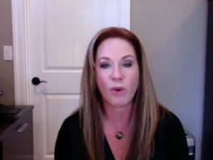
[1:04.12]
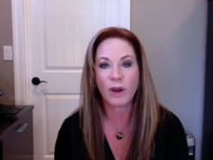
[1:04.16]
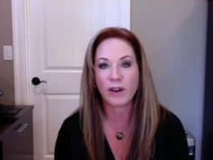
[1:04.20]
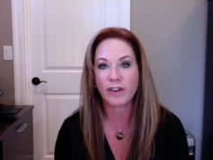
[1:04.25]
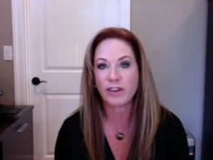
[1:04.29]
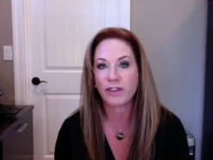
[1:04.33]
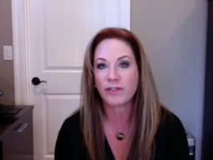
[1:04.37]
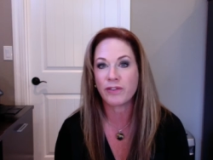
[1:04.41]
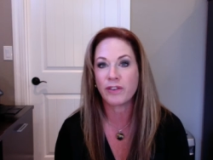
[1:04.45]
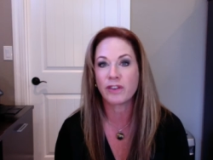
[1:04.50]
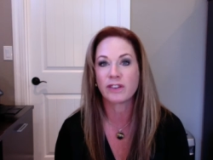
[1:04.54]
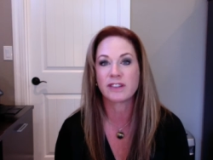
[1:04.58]

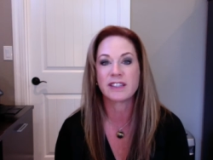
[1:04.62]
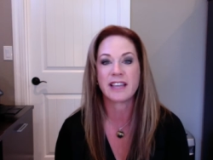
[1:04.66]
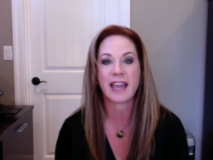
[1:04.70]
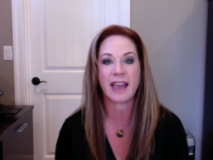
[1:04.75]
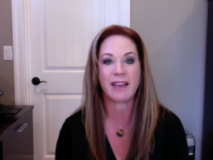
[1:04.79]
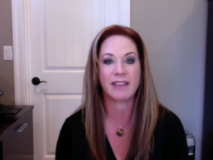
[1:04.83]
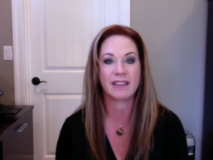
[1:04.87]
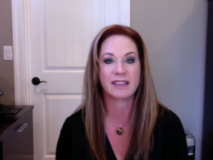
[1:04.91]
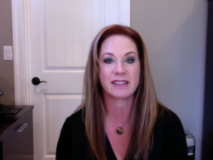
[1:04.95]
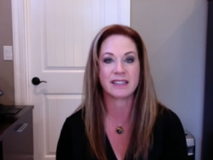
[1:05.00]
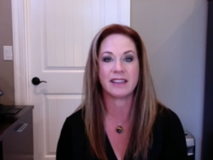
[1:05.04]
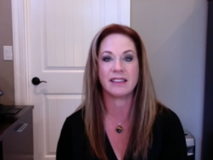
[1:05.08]
wonderful,
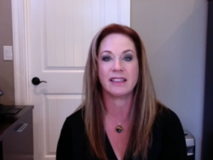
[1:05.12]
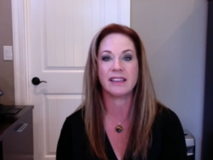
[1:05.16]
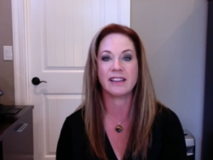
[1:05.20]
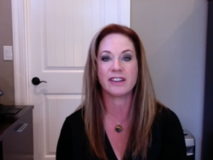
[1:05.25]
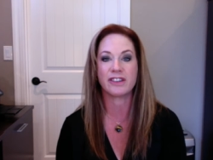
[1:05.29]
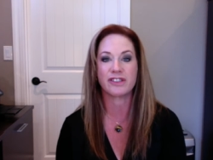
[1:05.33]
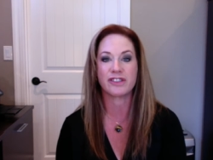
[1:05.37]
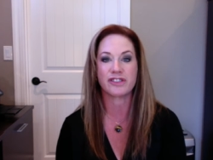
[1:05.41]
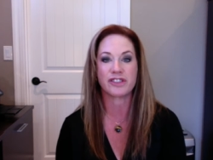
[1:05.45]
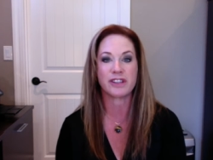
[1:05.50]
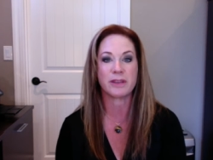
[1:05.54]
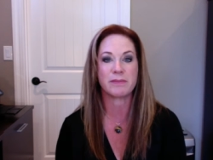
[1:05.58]
talented
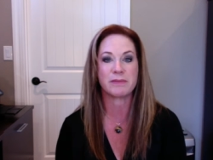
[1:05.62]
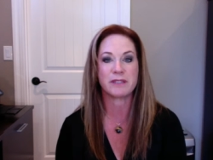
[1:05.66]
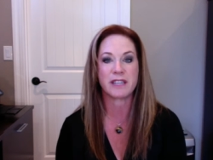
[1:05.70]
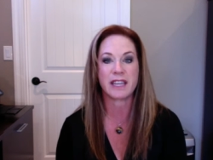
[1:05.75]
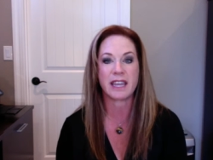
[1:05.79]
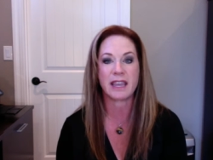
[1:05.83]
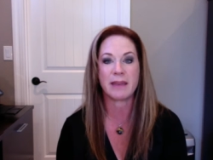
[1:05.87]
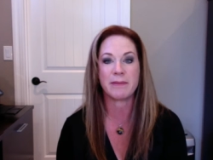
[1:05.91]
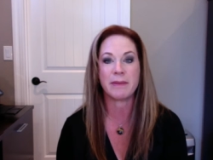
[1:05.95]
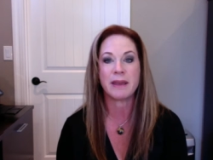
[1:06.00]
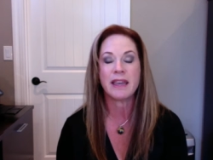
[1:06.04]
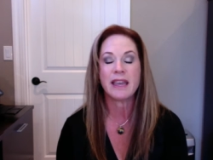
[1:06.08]
leadership
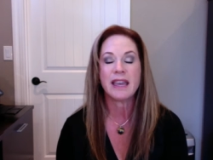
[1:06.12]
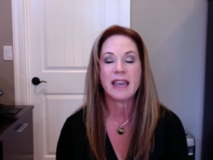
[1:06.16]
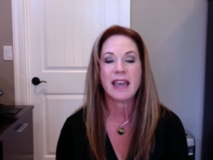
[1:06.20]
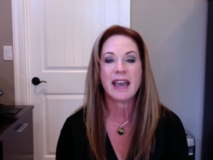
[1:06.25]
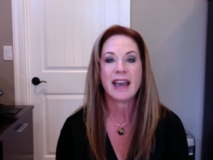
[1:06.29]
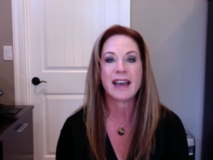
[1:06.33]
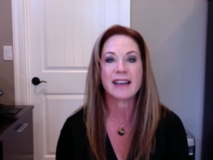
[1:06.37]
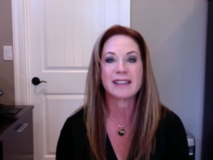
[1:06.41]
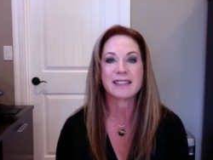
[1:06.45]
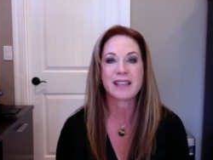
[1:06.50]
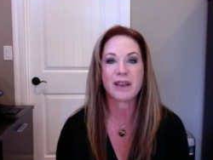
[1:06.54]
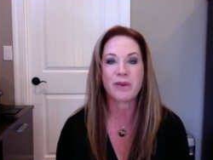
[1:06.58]
team
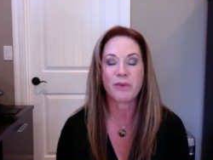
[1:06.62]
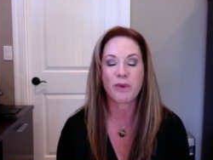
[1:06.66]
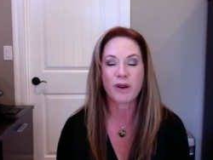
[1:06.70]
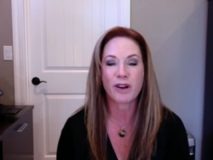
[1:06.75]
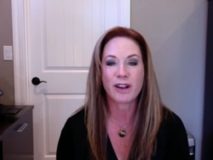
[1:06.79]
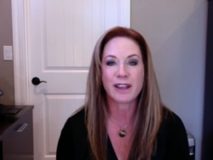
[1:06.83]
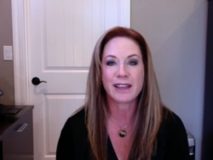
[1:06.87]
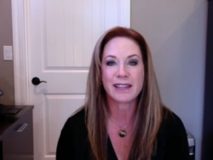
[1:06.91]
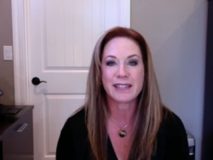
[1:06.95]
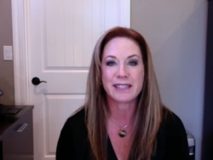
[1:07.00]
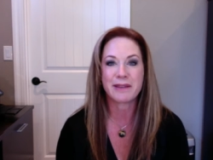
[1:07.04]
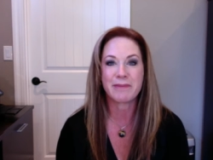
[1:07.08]
as I
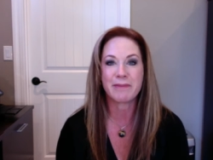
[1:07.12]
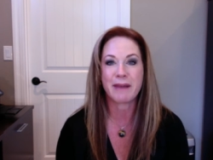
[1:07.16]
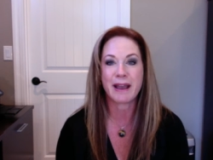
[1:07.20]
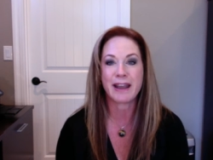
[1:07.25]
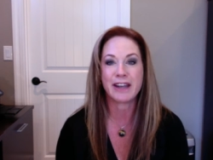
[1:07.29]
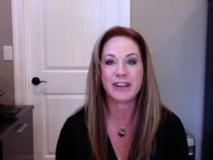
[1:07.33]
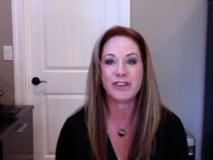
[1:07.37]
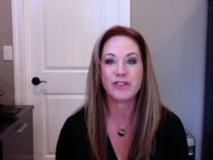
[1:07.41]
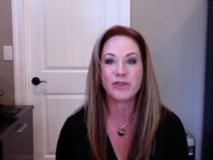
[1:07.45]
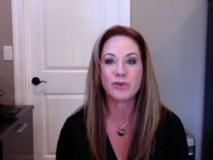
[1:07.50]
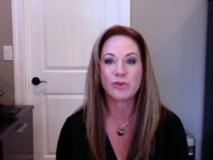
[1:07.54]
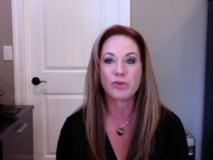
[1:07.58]
work into my
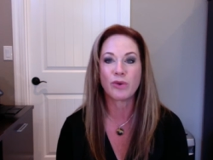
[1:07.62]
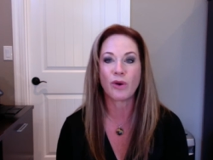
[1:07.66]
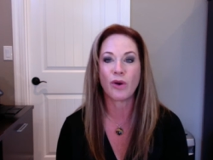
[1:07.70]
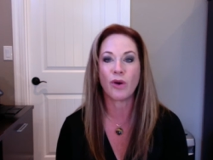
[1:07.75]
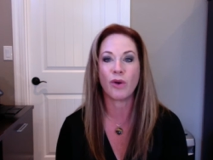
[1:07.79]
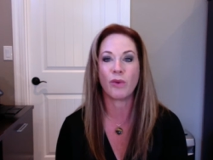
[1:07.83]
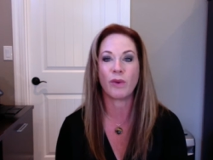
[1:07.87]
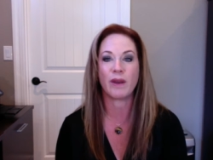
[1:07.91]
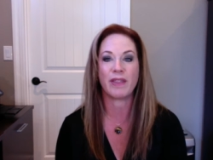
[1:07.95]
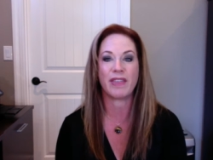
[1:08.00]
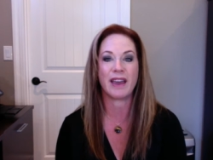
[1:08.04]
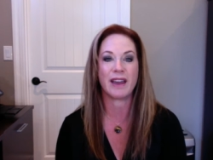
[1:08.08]
new
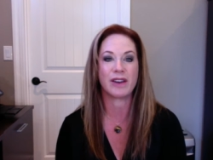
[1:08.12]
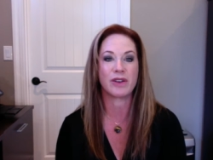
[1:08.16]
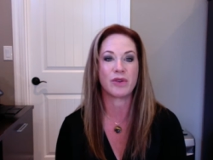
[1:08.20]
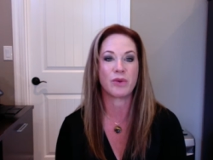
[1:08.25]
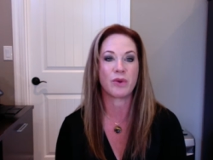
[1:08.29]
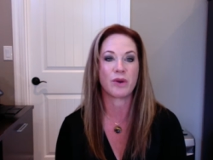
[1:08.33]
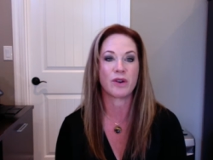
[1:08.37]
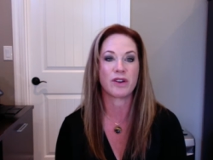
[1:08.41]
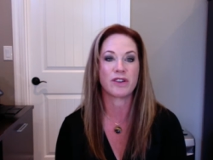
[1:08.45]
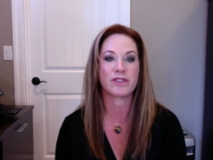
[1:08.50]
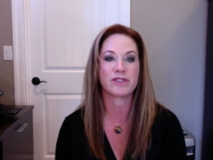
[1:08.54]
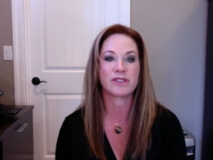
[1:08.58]
role with
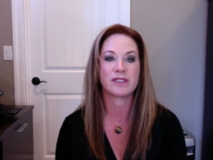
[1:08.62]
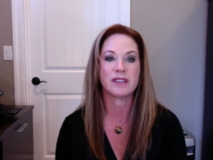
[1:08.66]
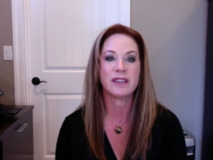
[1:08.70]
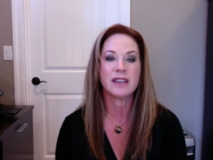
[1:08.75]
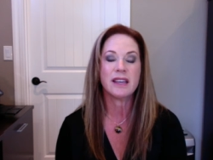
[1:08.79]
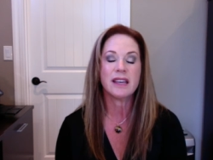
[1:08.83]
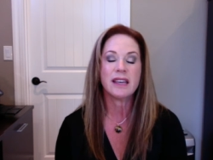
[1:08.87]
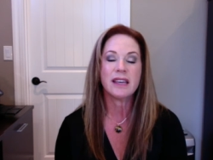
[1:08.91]
Headquarters.